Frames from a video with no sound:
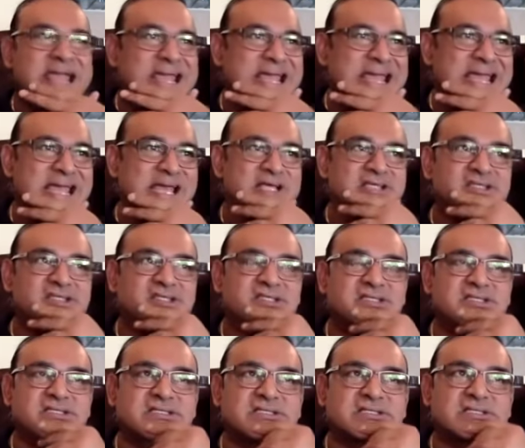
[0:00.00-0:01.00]

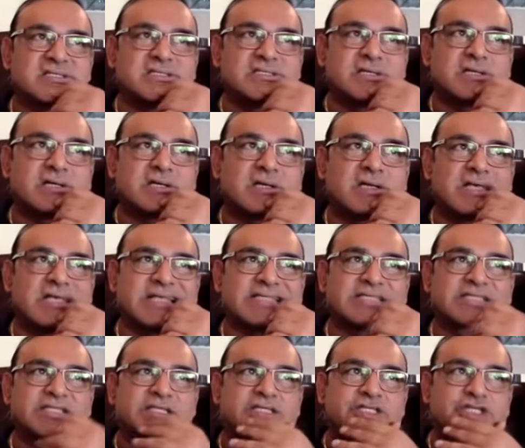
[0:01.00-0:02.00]
his
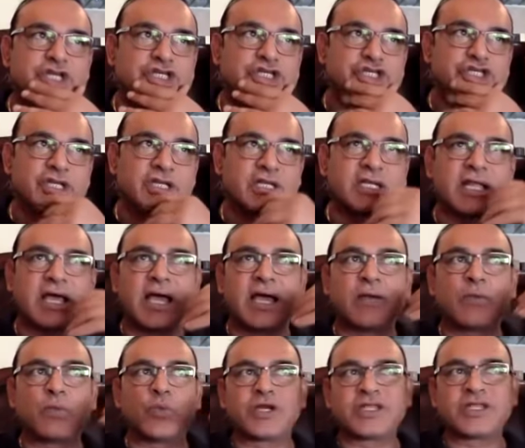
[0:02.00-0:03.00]
decision
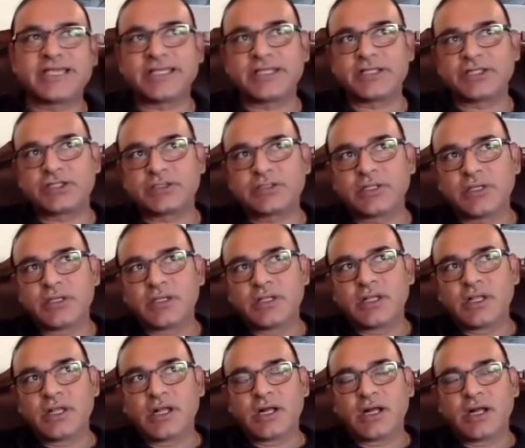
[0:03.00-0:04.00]
and what he
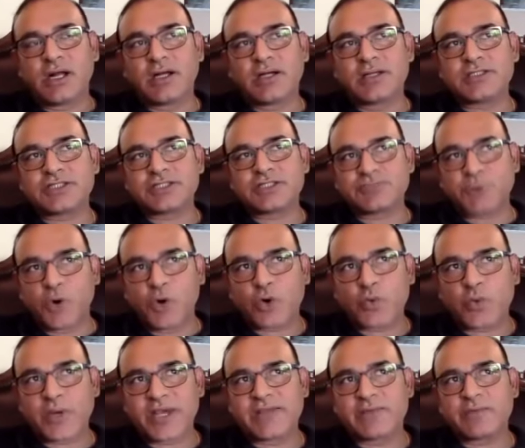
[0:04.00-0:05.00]

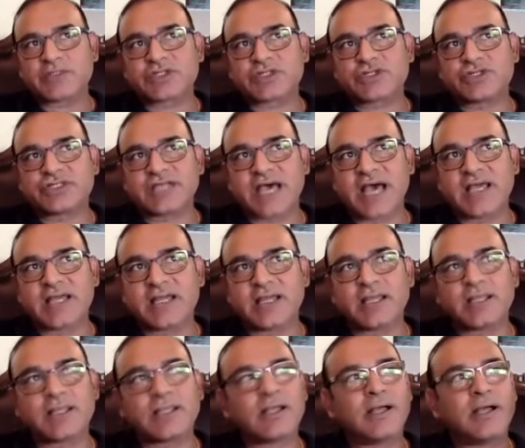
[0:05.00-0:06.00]
spoke when he was
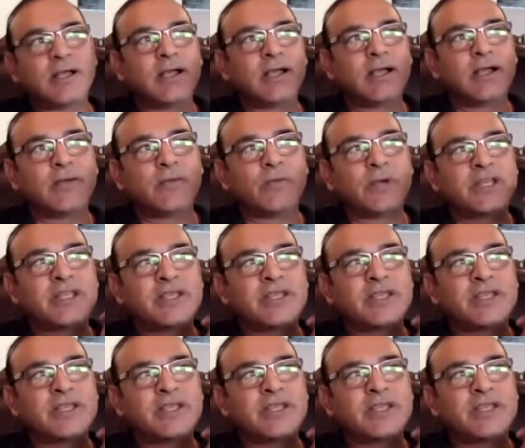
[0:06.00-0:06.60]
retiring, when he